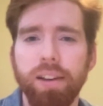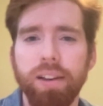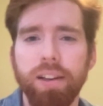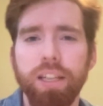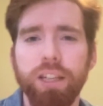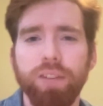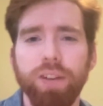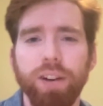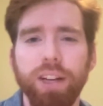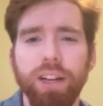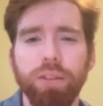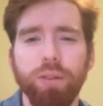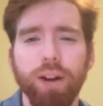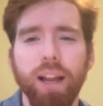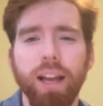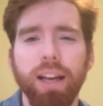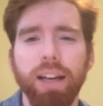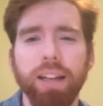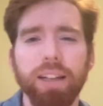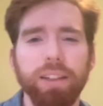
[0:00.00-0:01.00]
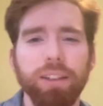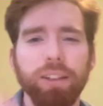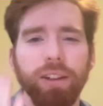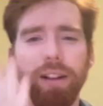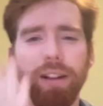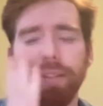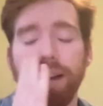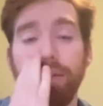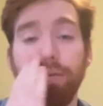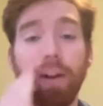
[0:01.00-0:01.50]
It's funny, Reagan, you'll
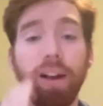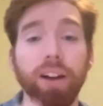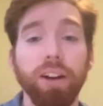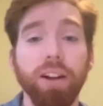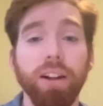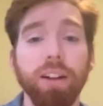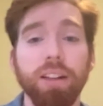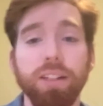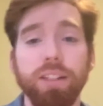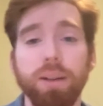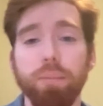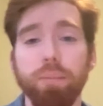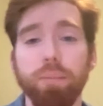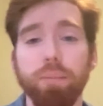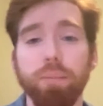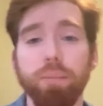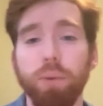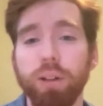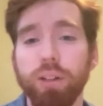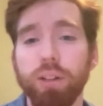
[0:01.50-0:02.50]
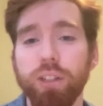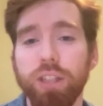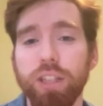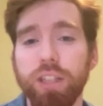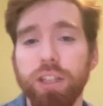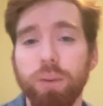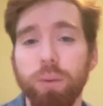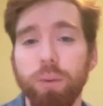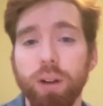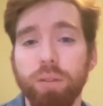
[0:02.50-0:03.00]
have to have Reagan on at some point.
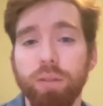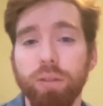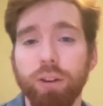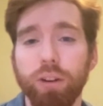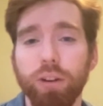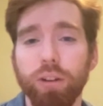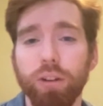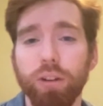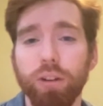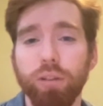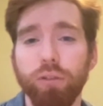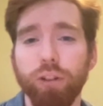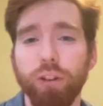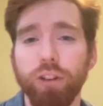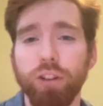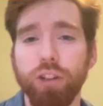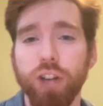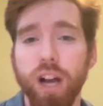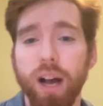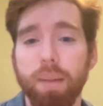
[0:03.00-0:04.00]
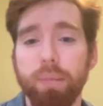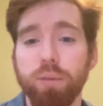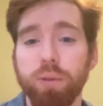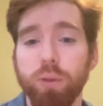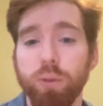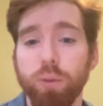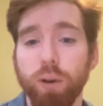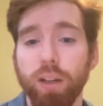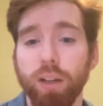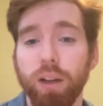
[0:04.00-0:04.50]
One of her first jobs
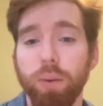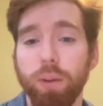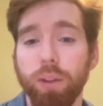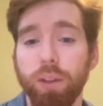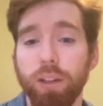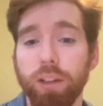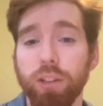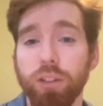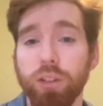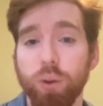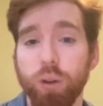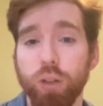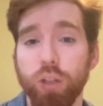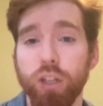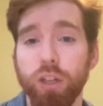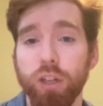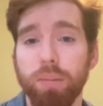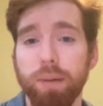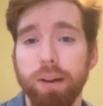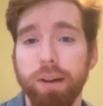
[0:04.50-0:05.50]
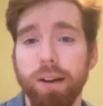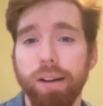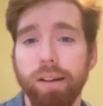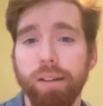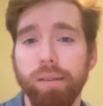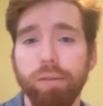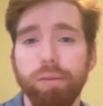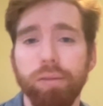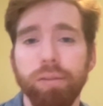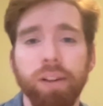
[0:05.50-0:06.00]
was working with a consortium
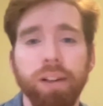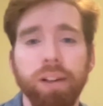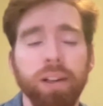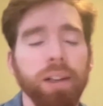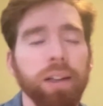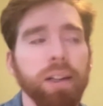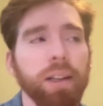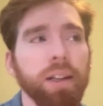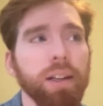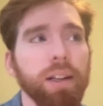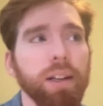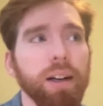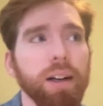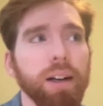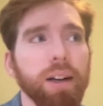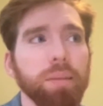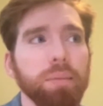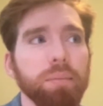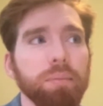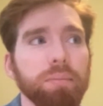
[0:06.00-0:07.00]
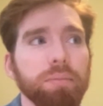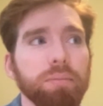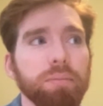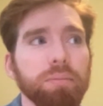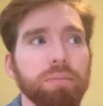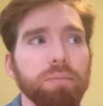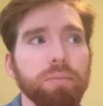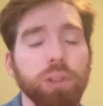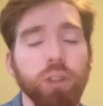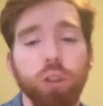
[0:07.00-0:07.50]
of
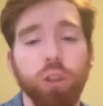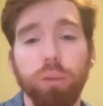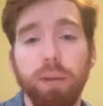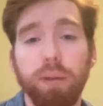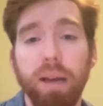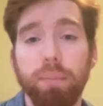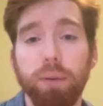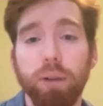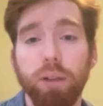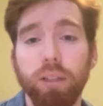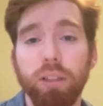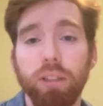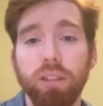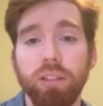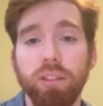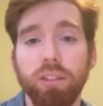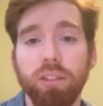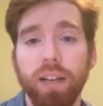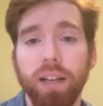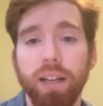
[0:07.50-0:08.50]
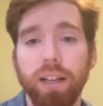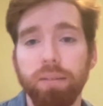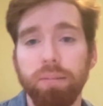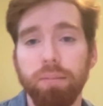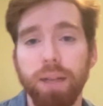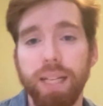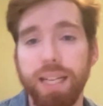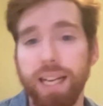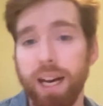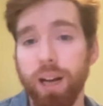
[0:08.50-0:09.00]
newspapers and
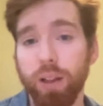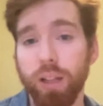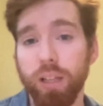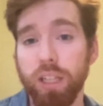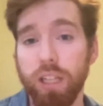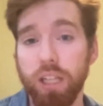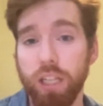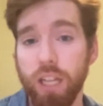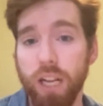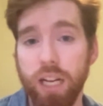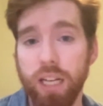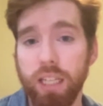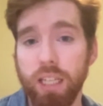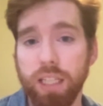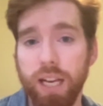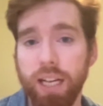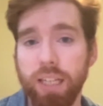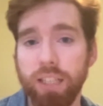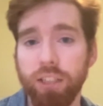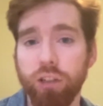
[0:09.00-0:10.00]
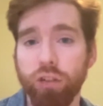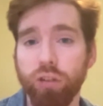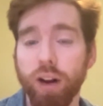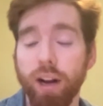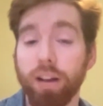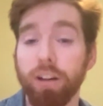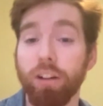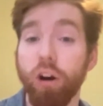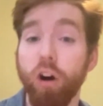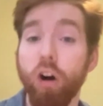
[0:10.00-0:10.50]
media outlets in the United States to try
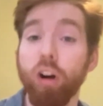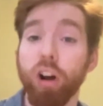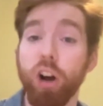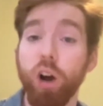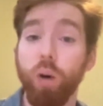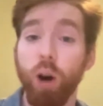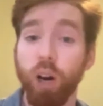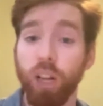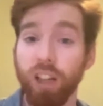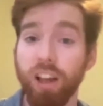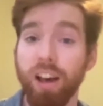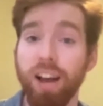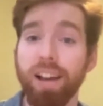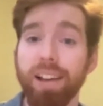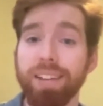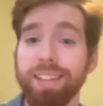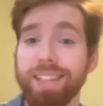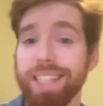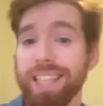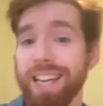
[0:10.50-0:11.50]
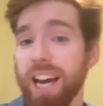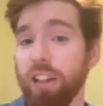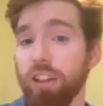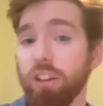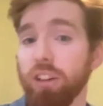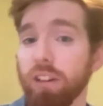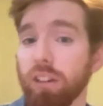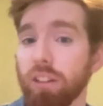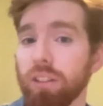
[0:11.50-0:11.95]
and all go online together.